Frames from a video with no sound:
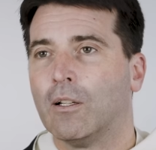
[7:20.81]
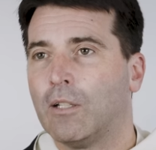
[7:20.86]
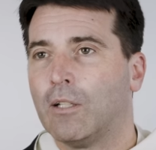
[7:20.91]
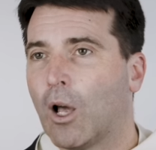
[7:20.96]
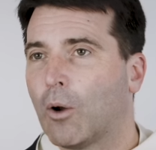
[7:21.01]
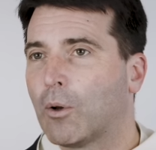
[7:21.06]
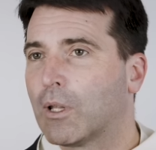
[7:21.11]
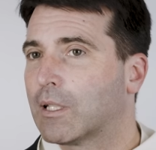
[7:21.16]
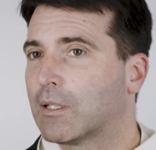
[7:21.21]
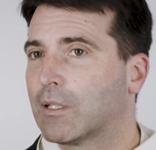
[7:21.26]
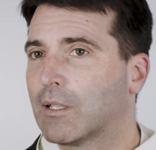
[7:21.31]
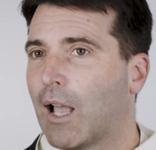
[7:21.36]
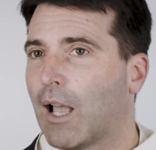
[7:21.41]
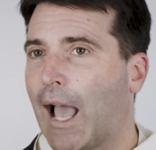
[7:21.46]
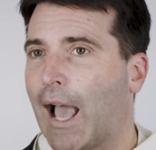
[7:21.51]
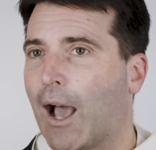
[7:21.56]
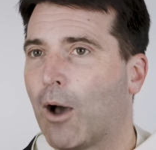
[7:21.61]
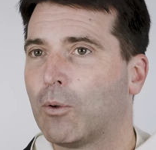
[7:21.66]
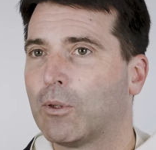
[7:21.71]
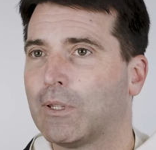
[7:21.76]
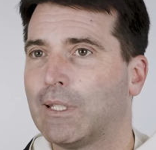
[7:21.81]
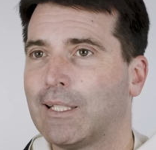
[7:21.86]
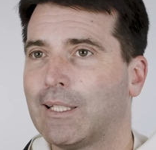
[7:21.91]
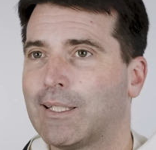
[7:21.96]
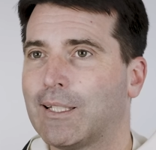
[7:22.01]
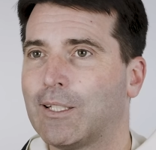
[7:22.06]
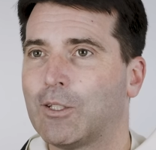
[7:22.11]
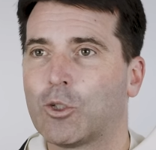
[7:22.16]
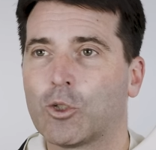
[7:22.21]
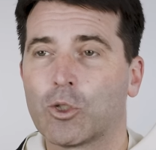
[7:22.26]
Notice how
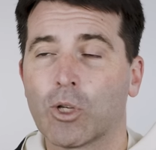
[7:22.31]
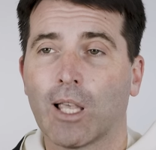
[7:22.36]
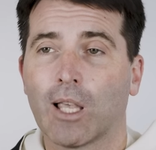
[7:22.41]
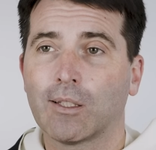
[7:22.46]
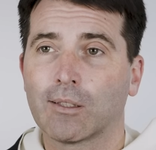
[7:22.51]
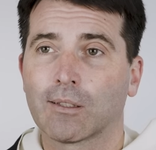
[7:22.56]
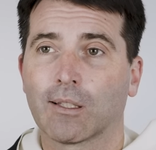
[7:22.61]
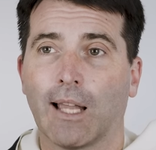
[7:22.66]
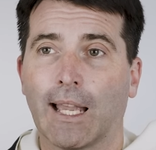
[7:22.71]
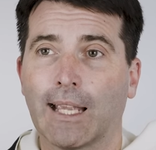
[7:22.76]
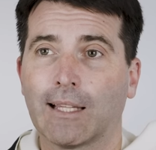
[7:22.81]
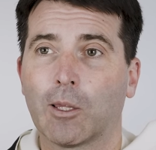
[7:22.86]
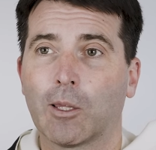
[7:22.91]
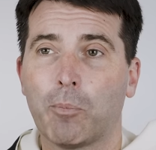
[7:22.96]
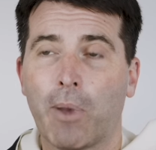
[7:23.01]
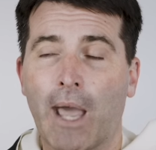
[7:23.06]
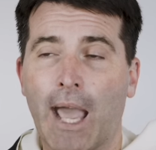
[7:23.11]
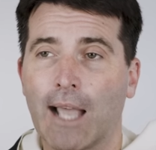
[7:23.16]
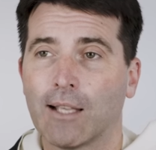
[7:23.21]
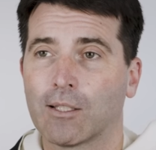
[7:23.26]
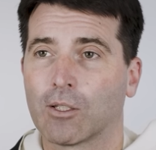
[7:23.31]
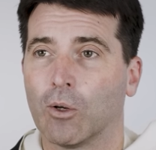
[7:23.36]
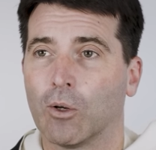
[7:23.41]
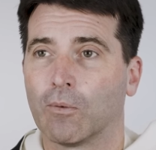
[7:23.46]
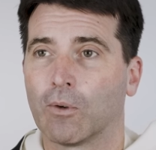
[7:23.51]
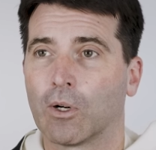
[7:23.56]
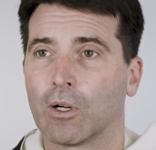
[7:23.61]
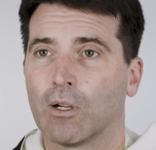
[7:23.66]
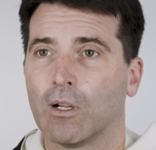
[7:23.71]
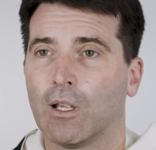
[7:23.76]
this is just like the
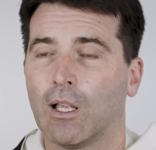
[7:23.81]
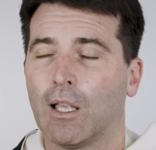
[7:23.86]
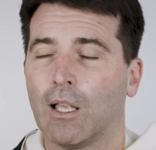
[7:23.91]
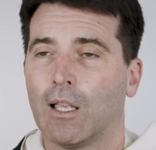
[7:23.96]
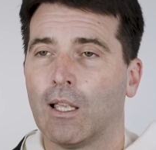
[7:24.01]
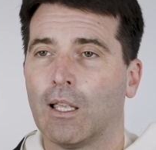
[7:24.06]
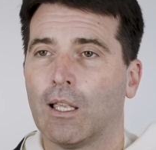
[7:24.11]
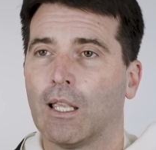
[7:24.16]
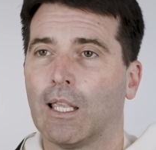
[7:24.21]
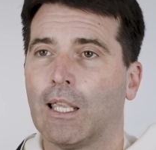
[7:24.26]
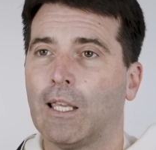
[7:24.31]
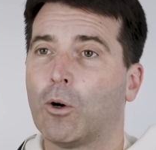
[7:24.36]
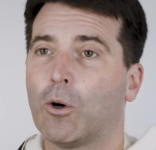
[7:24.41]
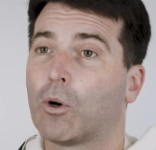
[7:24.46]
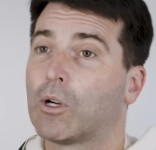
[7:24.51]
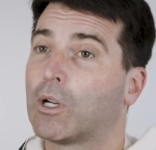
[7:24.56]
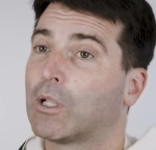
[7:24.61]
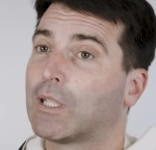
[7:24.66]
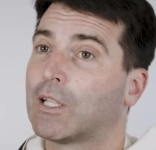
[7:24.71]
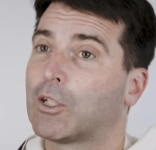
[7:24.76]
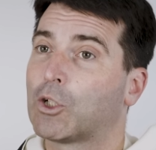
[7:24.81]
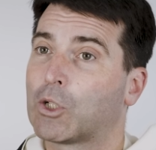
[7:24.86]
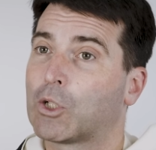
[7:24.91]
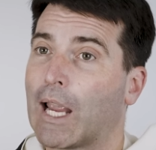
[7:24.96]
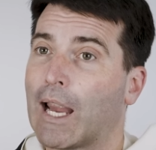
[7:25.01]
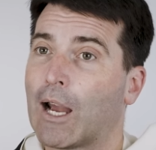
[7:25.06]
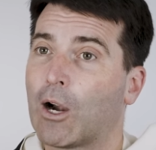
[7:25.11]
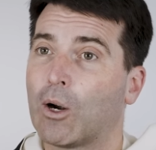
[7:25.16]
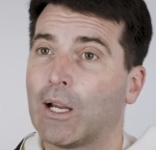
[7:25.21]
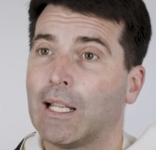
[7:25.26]
Passover. In order to
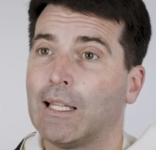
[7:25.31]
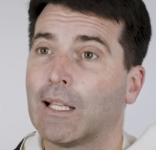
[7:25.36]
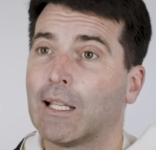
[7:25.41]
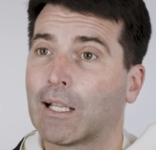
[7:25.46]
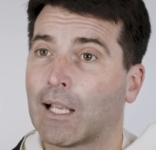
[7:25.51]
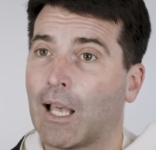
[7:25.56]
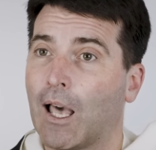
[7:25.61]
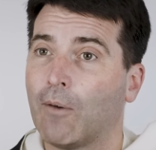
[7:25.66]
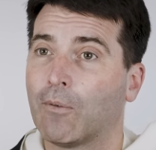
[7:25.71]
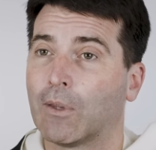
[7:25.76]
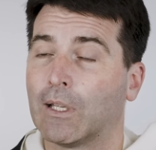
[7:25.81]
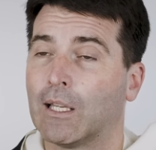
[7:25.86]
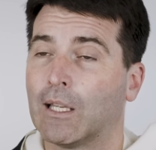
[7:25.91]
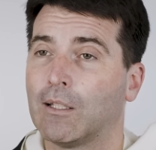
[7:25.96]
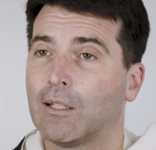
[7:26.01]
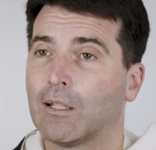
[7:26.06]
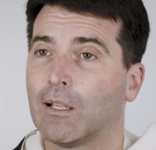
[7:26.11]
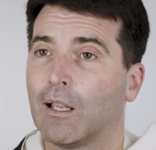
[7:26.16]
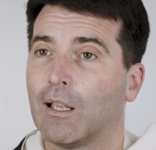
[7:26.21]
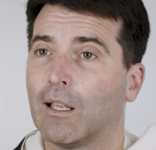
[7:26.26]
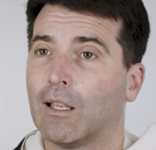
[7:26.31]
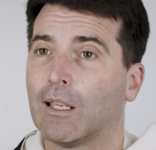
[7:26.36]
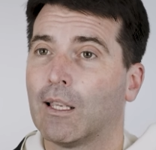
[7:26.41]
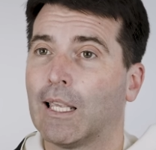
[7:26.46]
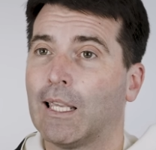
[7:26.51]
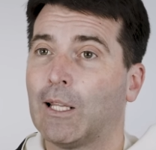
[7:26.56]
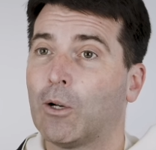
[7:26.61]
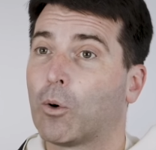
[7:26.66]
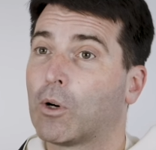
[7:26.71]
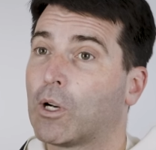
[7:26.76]
share in the covenant,
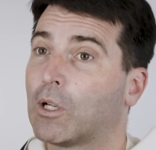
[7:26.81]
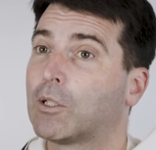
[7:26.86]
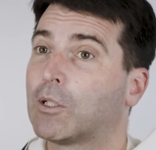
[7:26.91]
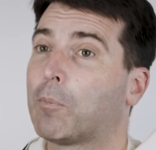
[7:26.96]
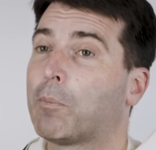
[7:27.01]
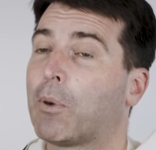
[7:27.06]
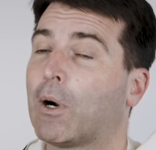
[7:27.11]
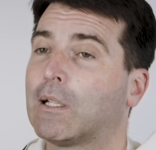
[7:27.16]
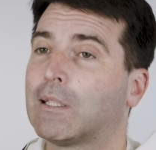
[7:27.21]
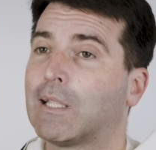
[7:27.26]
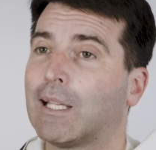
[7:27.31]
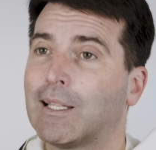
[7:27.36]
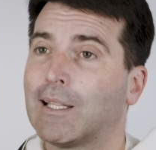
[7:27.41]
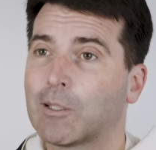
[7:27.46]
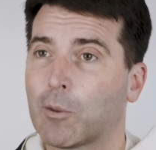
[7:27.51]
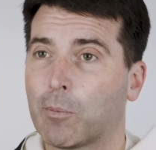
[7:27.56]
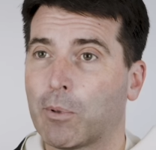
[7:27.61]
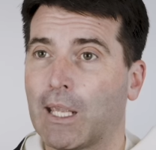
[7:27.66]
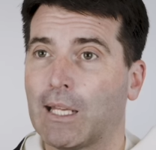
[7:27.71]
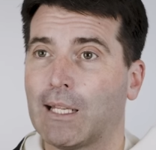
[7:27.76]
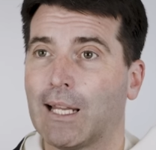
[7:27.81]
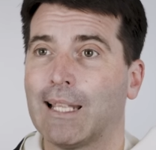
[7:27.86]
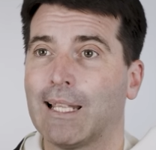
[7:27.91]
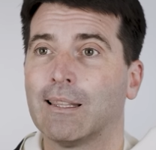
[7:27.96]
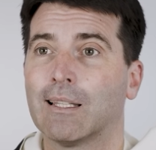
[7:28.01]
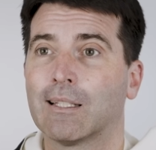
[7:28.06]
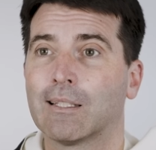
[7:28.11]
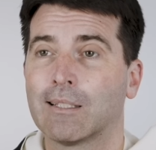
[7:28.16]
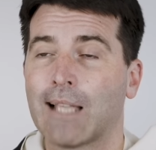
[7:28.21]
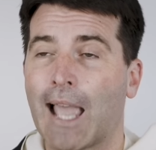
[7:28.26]
in order to participate
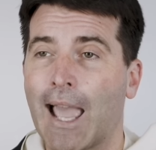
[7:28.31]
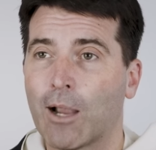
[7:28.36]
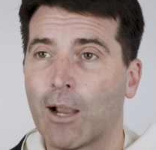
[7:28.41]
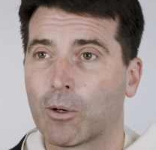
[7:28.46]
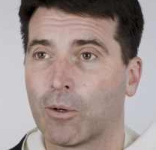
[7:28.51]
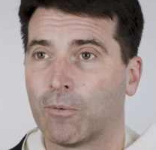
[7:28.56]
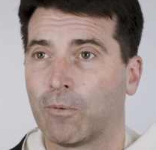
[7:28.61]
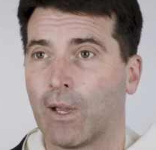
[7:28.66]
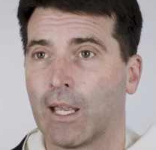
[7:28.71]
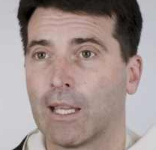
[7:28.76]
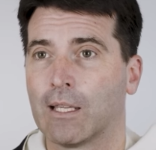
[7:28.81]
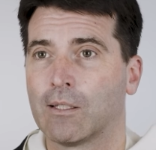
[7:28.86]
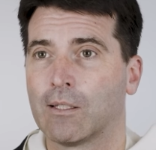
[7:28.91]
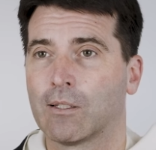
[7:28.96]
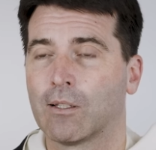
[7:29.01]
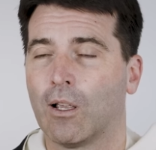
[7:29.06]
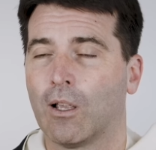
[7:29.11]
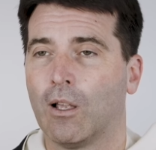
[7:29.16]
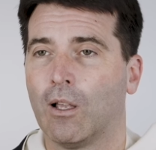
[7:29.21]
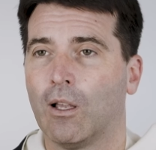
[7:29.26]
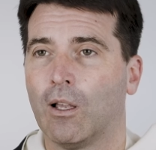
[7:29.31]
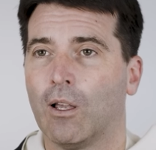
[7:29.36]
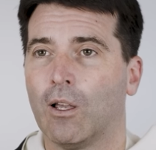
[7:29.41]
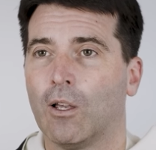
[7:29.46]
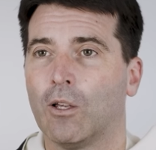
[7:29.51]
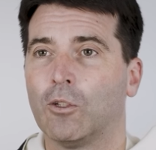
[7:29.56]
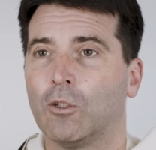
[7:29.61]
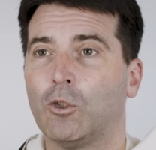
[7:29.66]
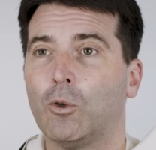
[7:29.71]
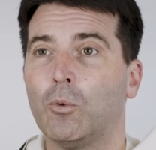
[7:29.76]
in the sacrifice,
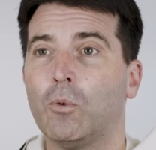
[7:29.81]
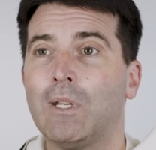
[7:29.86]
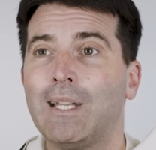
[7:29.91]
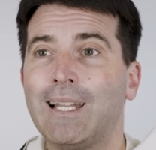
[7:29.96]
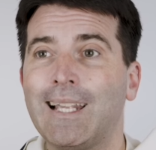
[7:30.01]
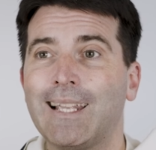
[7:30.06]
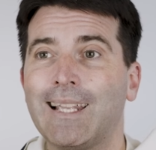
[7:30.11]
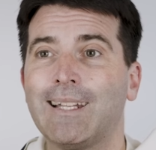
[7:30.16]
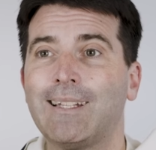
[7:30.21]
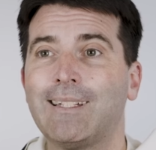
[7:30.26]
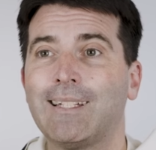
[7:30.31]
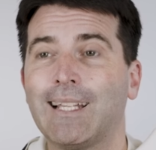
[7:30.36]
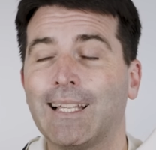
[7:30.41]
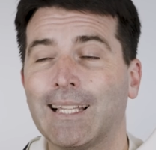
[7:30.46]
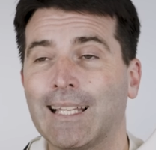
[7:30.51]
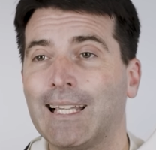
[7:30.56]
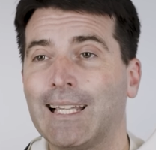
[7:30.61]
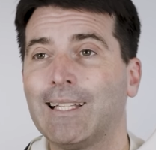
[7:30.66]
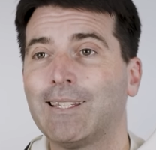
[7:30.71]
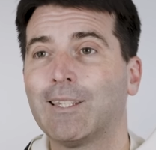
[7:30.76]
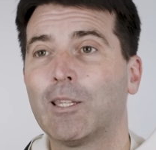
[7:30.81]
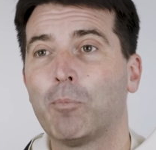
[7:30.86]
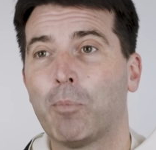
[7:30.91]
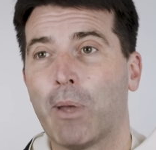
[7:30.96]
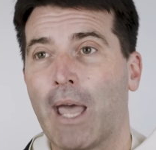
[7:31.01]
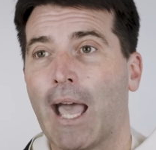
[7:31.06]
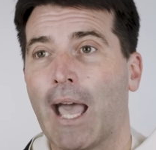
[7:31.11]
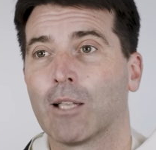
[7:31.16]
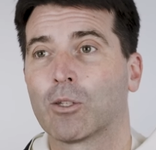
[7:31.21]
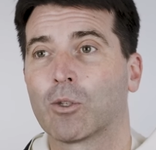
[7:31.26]
you need to eat the
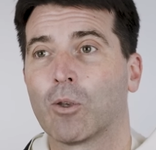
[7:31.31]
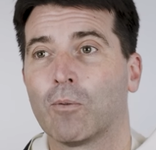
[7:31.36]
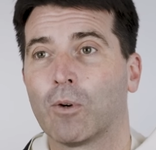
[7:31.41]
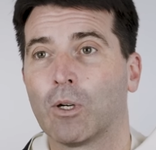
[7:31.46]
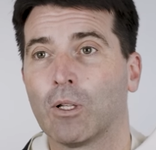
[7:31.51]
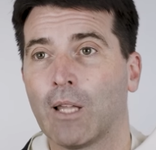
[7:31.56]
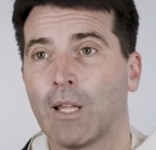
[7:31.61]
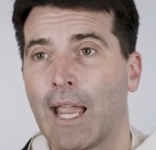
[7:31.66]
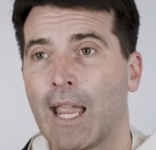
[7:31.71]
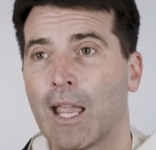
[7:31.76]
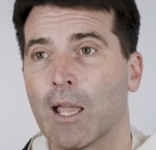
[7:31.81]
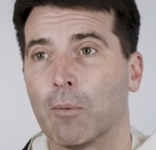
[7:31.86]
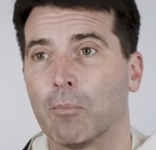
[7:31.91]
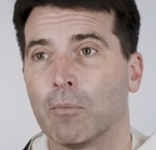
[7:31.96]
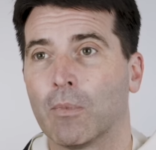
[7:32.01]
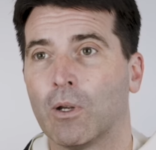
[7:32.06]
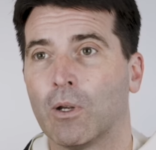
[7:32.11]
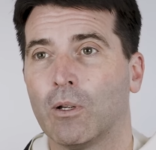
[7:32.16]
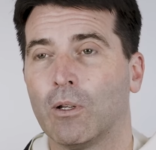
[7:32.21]
Passover lamb.